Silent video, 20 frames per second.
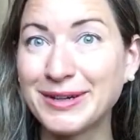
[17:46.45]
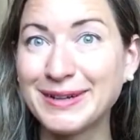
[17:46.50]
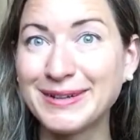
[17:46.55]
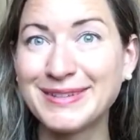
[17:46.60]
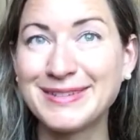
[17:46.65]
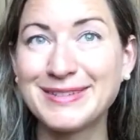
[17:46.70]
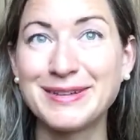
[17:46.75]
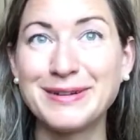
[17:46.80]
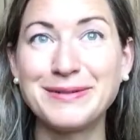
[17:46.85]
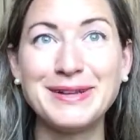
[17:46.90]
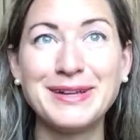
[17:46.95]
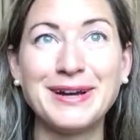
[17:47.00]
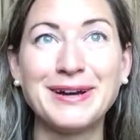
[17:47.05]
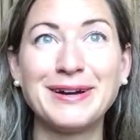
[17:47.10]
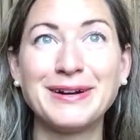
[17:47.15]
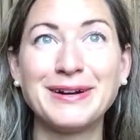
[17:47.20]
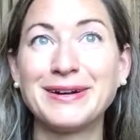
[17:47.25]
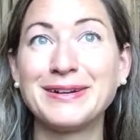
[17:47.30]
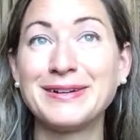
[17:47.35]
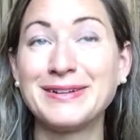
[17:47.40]
so we
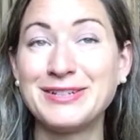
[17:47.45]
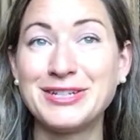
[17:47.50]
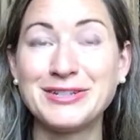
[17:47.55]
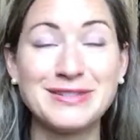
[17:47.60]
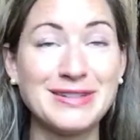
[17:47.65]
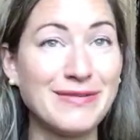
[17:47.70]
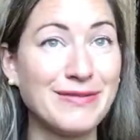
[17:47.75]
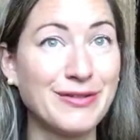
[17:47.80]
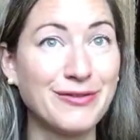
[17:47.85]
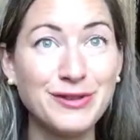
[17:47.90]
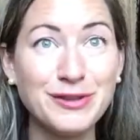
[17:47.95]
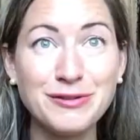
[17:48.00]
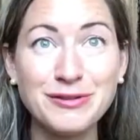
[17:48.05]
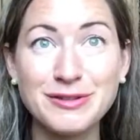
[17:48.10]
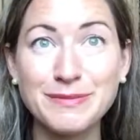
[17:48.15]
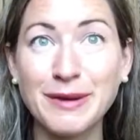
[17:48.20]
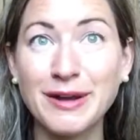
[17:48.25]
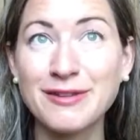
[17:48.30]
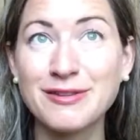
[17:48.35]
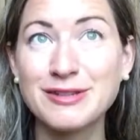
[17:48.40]
just have a few
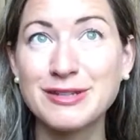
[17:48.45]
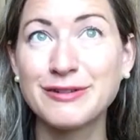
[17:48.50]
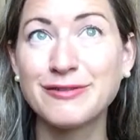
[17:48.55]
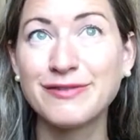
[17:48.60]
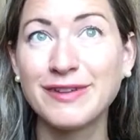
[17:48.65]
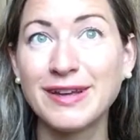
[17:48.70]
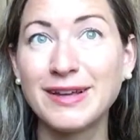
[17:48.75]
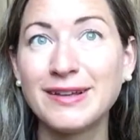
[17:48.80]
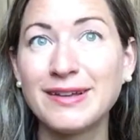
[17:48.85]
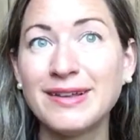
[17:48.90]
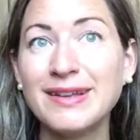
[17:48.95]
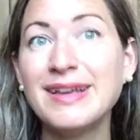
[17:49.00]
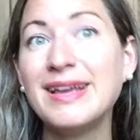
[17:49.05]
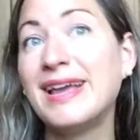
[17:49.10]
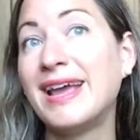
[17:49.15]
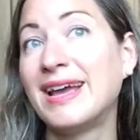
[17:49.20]
spots to fill.